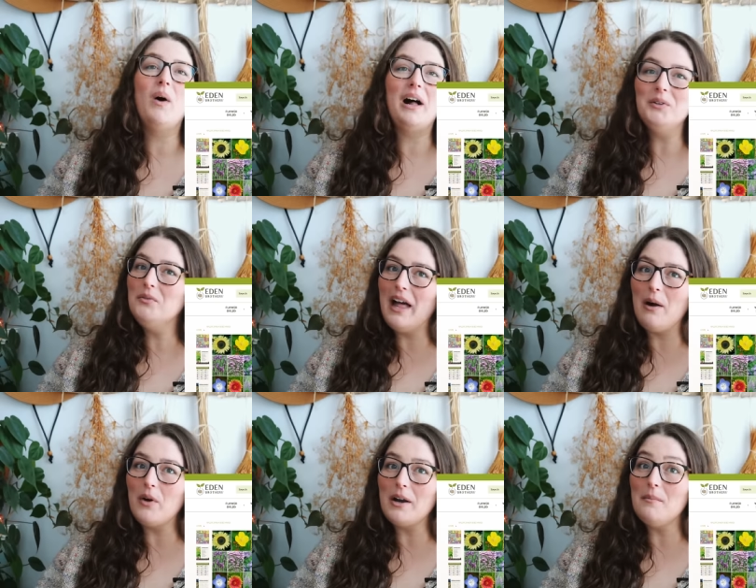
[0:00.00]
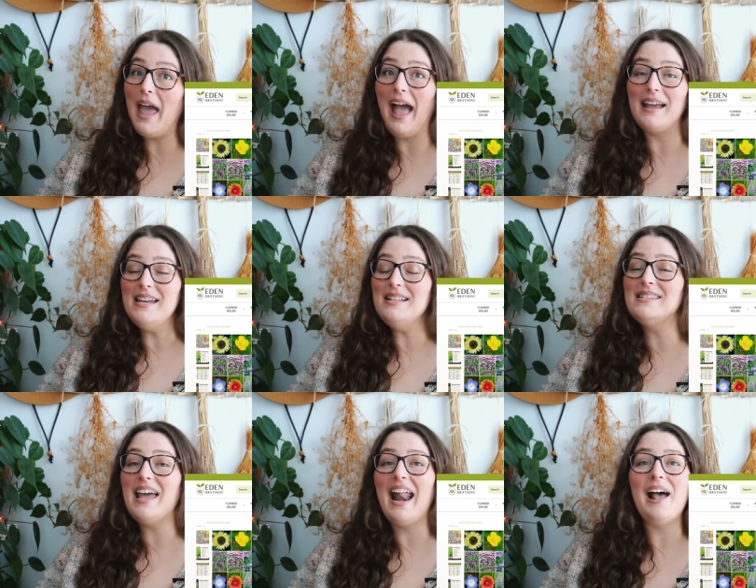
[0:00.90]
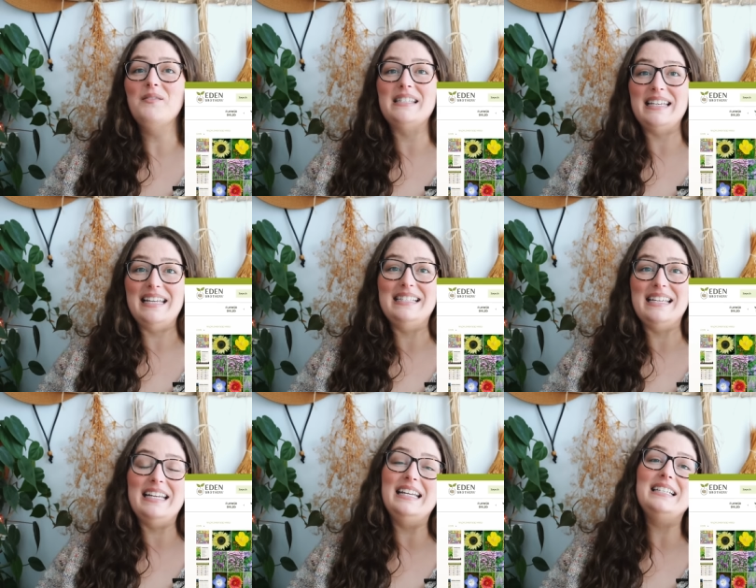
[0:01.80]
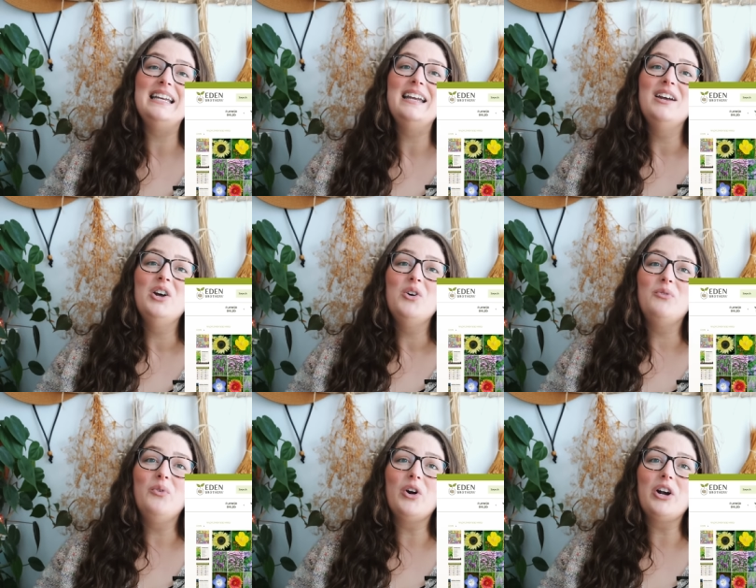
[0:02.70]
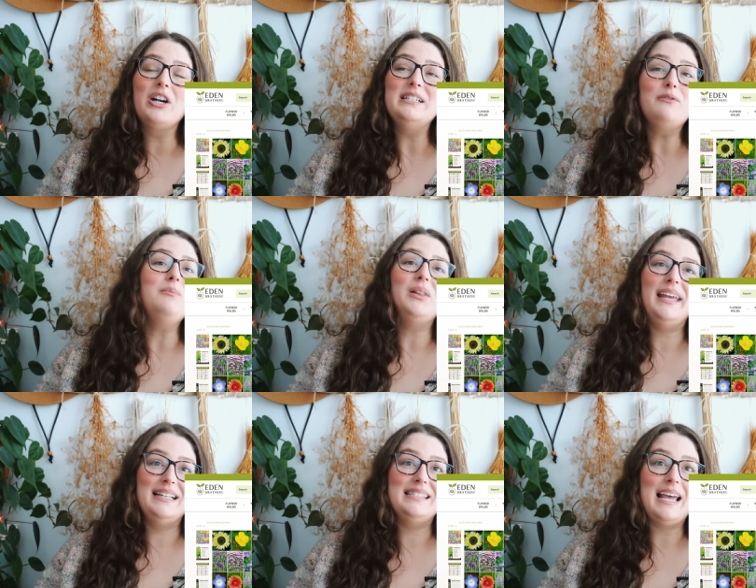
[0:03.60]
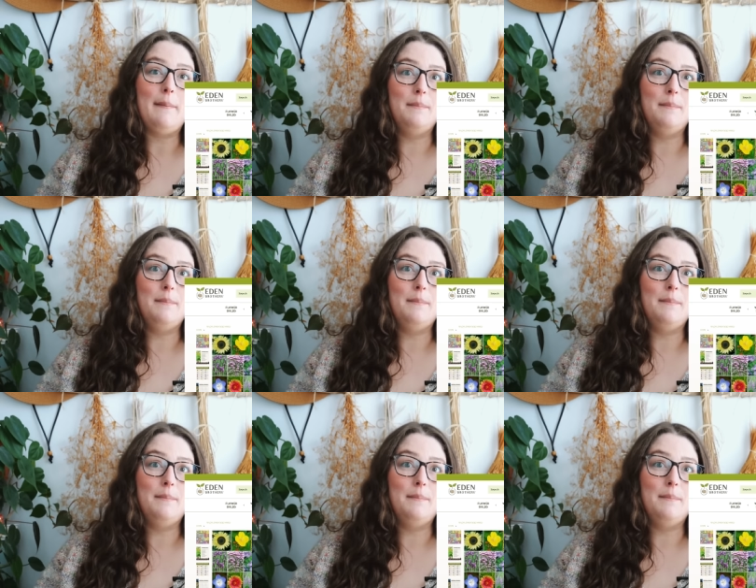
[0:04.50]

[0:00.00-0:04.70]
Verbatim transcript: wildflower packets that have seeds in it for different plants that